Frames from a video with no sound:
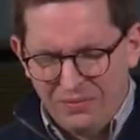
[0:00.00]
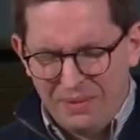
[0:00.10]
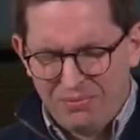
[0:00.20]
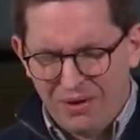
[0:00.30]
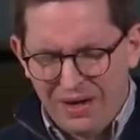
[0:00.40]

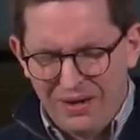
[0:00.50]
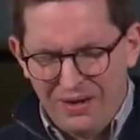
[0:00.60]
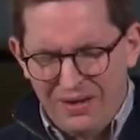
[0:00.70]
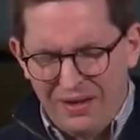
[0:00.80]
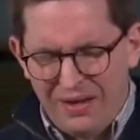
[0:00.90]
We pray
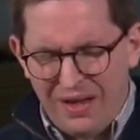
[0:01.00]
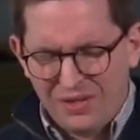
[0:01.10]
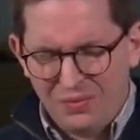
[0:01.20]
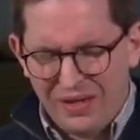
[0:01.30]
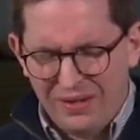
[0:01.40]

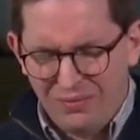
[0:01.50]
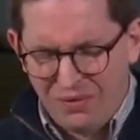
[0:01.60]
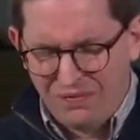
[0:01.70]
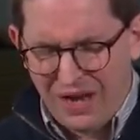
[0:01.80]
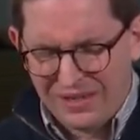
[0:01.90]
as we
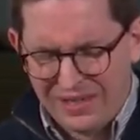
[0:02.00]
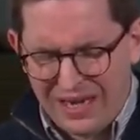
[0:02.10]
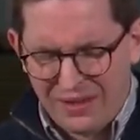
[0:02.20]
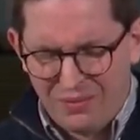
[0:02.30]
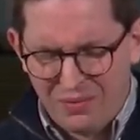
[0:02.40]
reflect
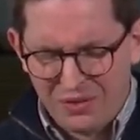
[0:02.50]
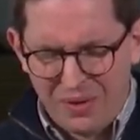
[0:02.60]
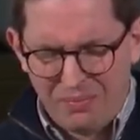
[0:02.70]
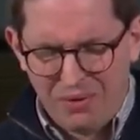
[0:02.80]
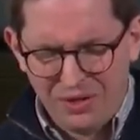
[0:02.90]
together and as
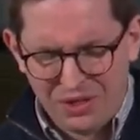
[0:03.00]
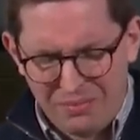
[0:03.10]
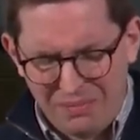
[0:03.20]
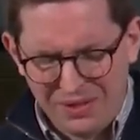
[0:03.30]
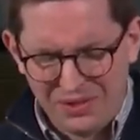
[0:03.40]
we approach
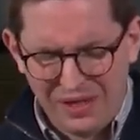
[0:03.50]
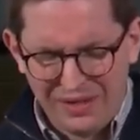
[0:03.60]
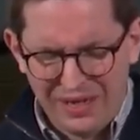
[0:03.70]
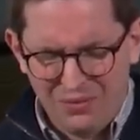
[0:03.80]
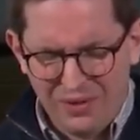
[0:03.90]
Commitment
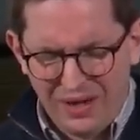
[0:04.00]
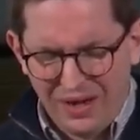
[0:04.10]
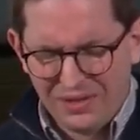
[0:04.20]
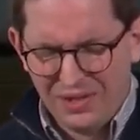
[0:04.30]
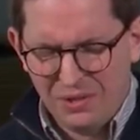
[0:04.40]
Sunday, Lord, we
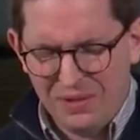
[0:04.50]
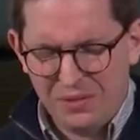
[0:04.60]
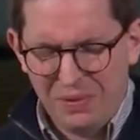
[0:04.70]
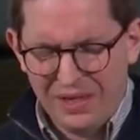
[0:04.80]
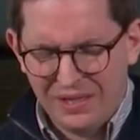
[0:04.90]
ask you to be
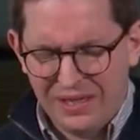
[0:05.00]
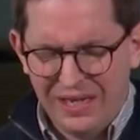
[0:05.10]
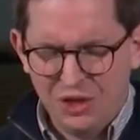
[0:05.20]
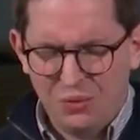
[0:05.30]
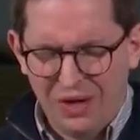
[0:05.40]
speaking to
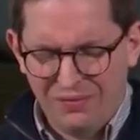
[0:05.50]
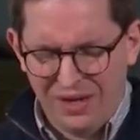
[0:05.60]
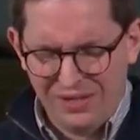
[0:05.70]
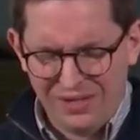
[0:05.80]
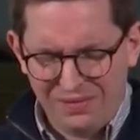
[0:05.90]
each one of
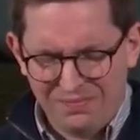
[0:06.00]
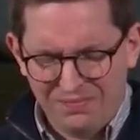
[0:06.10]
us.